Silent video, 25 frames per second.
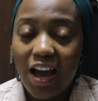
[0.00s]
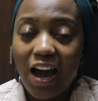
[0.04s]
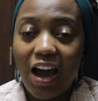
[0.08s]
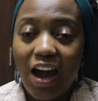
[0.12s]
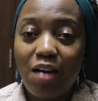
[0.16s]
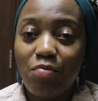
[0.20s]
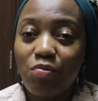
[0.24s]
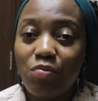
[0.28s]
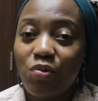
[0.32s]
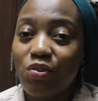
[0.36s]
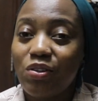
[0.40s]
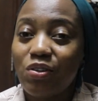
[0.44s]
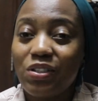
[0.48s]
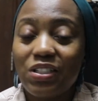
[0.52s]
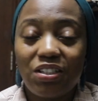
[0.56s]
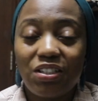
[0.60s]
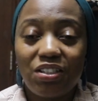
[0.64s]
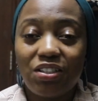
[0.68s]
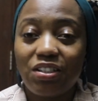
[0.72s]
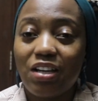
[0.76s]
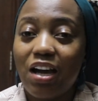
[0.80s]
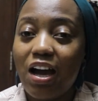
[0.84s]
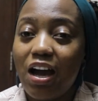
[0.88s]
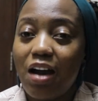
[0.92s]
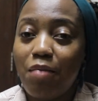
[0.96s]
I'm not
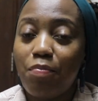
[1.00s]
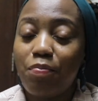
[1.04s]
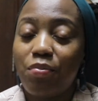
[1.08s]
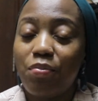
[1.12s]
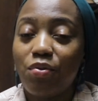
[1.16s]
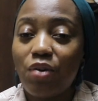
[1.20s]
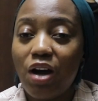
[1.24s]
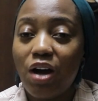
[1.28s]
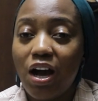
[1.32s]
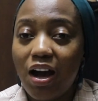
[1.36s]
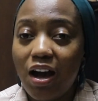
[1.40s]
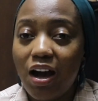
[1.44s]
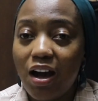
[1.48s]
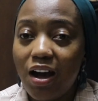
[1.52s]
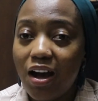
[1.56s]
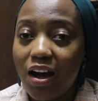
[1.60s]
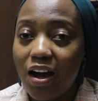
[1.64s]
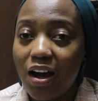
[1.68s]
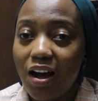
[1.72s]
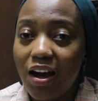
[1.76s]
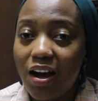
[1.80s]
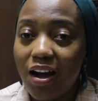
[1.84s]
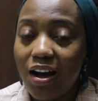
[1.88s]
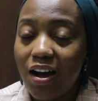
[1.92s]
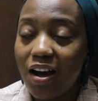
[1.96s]

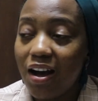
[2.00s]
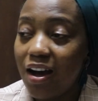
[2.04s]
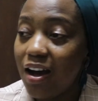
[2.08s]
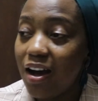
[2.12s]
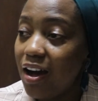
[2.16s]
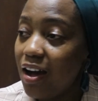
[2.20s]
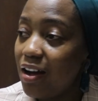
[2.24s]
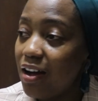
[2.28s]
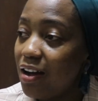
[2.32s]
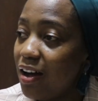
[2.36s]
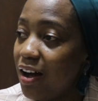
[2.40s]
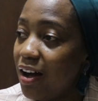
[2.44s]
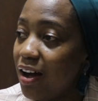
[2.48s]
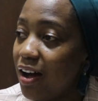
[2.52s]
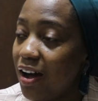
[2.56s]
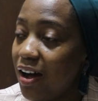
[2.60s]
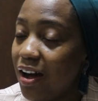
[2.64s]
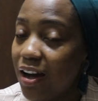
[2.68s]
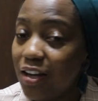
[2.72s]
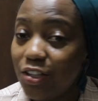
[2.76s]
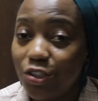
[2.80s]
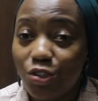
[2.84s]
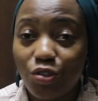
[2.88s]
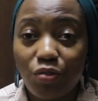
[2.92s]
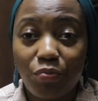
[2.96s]

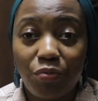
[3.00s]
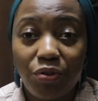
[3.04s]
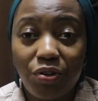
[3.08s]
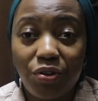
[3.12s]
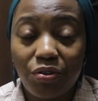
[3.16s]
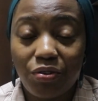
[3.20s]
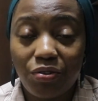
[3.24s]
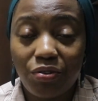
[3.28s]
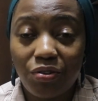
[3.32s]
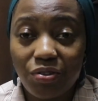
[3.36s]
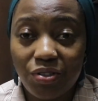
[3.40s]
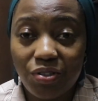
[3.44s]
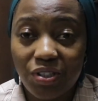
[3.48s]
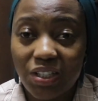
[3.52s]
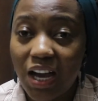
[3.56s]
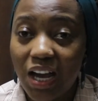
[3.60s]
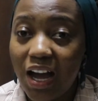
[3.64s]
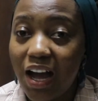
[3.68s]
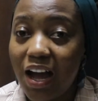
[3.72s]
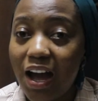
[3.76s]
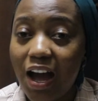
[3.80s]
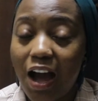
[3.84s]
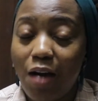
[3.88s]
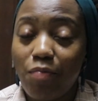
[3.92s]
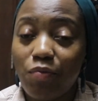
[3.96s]
a job recruiter,
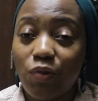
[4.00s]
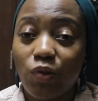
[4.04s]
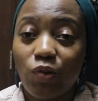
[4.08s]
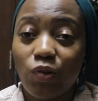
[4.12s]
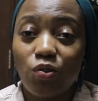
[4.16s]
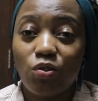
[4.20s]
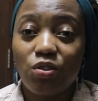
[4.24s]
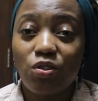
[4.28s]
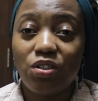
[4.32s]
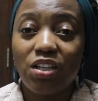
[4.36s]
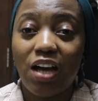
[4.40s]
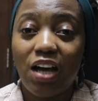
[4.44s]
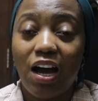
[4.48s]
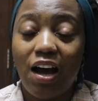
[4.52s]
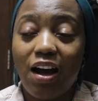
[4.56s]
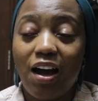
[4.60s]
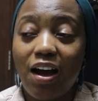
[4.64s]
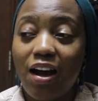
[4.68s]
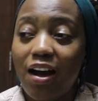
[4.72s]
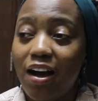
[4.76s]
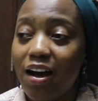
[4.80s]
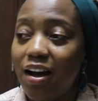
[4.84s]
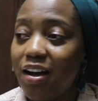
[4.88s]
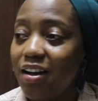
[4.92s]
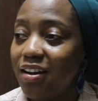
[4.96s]
I'm not
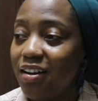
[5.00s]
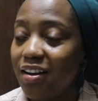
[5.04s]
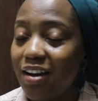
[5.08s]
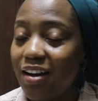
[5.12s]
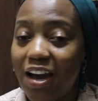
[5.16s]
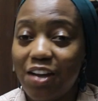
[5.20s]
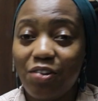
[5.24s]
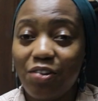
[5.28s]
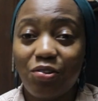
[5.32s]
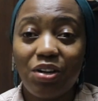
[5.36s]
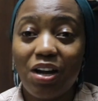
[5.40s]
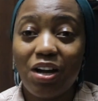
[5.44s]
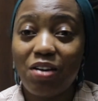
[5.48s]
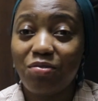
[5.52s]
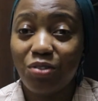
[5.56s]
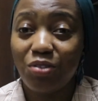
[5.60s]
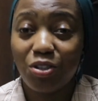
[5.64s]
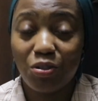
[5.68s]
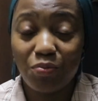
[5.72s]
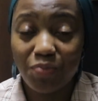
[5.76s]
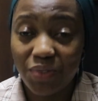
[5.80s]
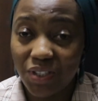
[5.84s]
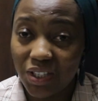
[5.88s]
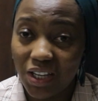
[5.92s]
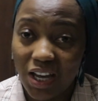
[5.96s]
I don't have
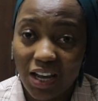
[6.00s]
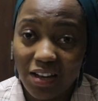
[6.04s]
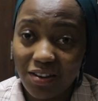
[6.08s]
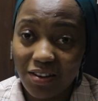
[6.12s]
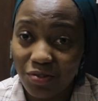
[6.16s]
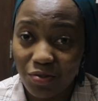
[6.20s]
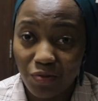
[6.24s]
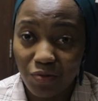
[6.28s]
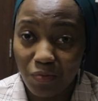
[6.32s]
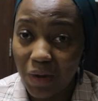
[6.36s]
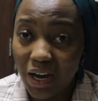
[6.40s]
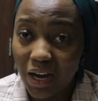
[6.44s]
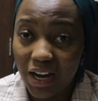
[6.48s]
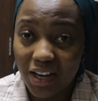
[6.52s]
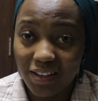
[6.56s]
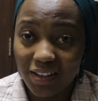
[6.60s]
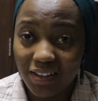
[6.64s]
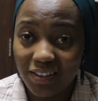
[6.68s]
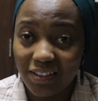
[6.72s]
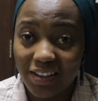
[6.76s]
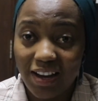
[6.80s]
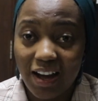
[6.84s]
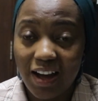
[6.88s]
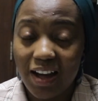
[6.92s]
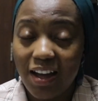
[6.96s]
jobs here in Dubai.
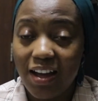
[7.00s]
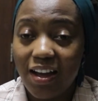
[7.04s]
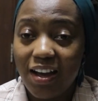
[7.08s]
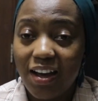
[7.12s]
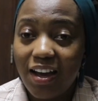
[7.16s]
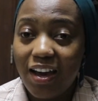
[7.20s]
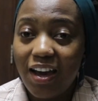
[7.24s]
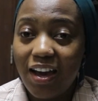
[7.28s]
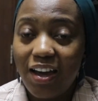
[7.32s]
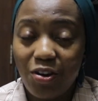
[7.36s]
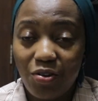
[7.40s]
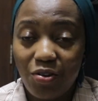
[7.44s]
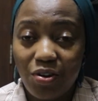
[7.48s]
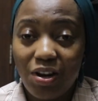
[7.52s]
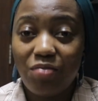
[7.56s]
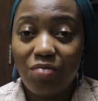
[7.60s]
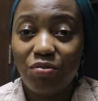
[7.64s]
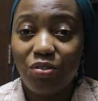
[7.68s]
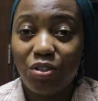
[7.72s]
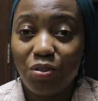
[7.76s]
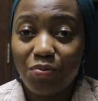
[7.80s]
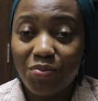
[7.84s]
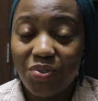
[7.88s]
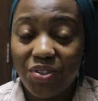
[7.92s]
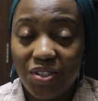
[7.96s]
I don't
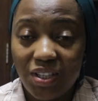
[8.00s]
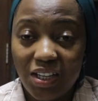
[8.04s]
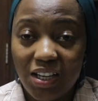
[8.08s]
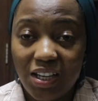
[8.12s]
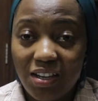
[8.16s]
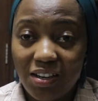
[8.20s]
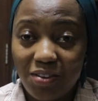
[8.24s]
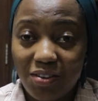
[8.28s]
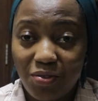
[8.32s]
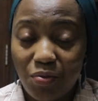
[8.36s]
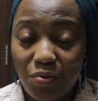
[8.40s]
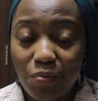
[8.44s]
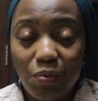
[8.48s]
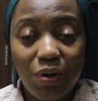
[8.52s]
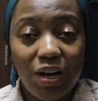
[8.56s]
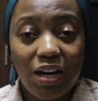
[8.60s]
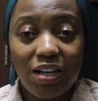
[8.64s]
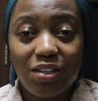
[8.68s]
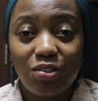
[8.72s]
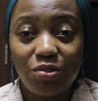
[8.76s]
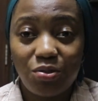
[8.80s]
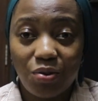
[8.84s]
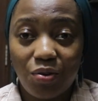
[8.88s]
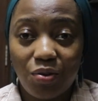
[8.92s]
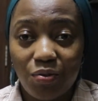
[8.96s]
have jobs here in
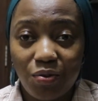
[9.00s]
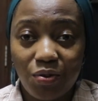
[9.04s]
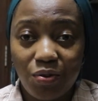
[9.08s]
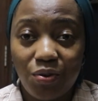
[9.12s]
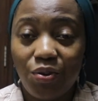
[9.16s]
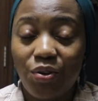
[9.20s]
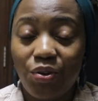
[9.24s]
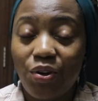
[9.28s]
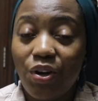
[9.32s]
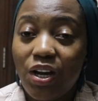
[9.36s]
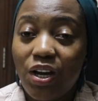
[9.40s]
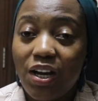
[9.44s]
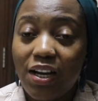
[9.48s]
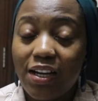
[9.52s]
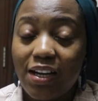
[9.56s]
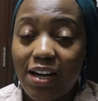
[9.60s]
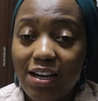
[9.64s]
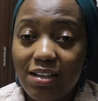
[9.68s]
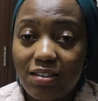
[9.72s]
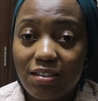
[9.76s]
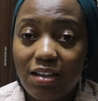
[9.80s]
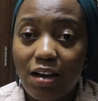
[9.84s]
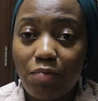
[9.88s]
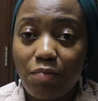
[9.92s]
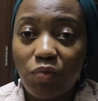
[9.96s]
Dubai. So
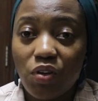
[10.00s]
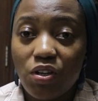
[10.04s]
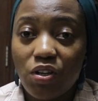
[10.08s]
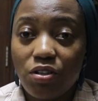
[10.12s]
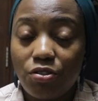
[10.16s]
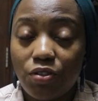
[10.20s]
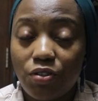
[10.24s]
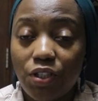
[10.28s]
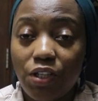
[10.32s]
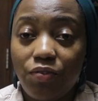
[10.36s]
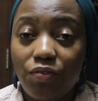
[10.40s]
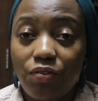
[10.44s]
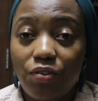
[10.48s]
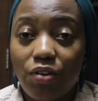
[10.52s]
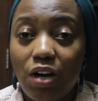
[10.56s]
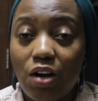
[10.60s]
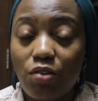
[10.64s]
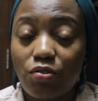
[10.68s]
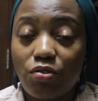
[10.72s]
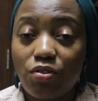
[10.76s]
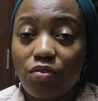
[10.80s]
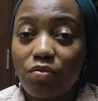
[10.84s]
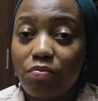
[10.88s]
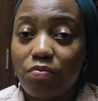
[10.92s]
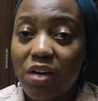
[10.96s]
guys, I'm going to give you
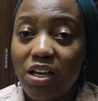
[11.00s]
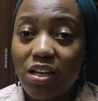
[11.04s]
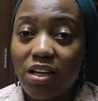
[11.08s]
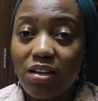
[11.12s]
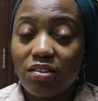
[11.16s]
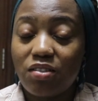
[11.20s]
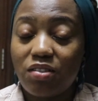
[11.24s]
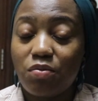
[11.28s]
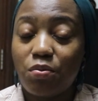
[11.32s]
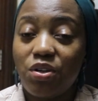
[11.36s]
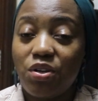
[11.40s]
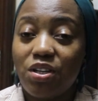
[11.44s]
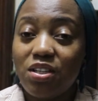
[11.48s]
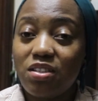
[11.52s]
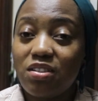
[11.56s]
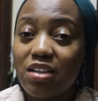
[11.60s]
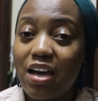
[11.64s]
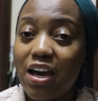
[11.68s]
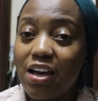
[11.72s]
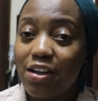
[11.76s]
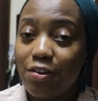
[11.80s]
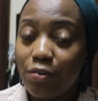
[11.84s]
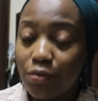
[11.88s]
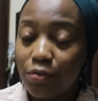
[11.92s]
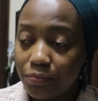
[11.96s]
out of my experience.
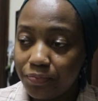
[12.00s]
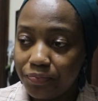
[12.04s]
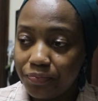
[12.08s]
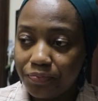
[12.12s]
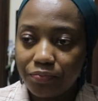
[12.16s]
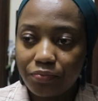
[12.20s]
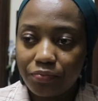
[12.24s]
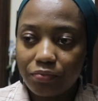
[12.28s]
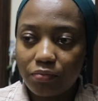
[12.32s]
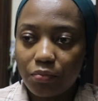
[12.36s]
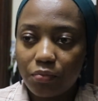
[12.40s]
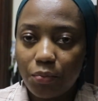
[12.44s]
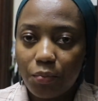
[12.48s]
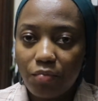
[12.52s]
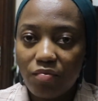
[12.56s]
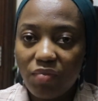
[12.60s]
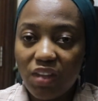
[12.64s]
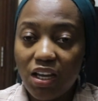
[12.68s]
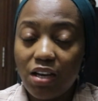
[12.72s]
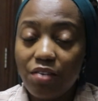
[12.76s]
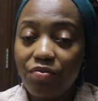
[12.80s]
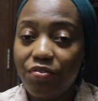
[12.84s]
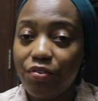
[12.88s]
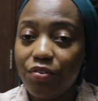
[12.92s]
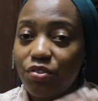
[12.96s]
I know
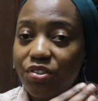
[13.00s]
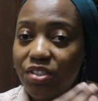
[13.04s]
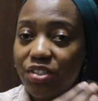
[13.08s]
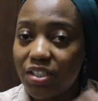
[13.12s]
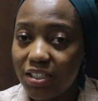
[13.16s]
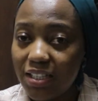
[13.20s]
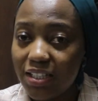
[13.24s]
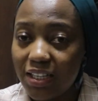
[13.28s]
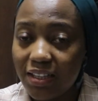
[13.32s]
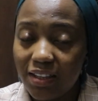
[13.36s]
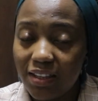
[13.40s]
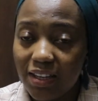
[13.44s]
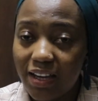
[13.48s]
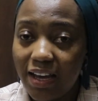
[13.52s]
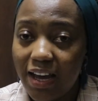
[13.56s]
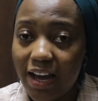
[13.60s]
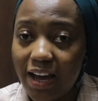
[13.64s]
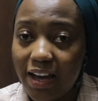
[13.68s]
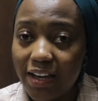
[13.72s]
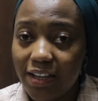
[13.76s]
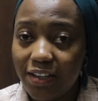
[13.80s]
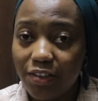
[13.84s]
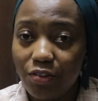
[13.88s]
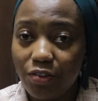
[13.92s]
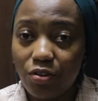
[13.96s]
if you're seated
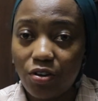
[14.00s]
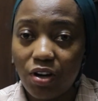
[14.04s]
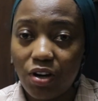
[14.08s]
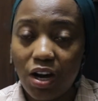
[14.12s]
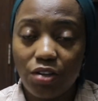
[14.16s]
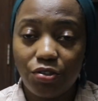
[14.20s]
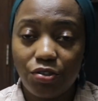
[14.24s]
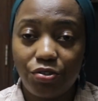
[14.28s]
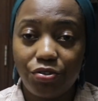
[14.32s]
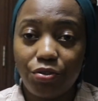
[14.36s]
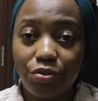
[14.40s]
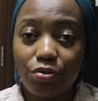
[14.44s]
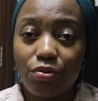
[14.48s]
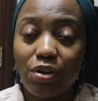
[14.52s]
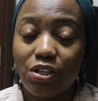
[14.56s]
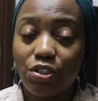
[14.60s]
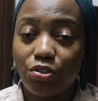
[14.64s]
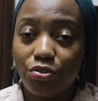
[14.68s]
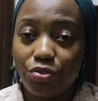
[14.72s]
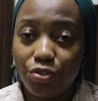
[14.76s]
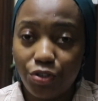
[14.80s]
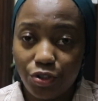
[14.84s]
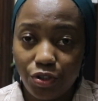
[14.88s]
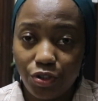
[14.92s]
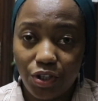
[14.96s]
there in your country, you want
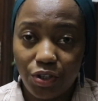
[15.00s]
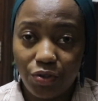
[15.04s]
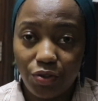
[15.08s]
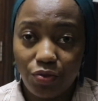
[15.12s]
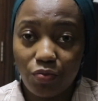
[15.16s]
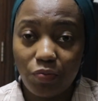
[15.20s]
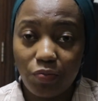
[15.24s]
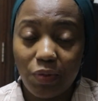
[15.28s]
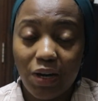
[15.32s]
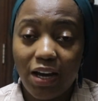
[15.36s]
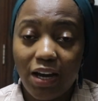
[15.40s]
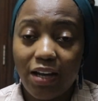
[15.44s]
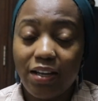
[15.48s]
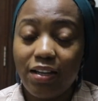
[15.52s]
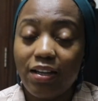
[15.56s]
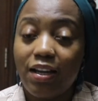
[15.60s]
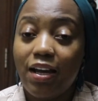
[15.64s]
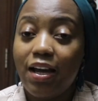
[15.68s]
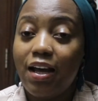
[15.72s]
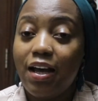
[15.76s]
to join Dubai,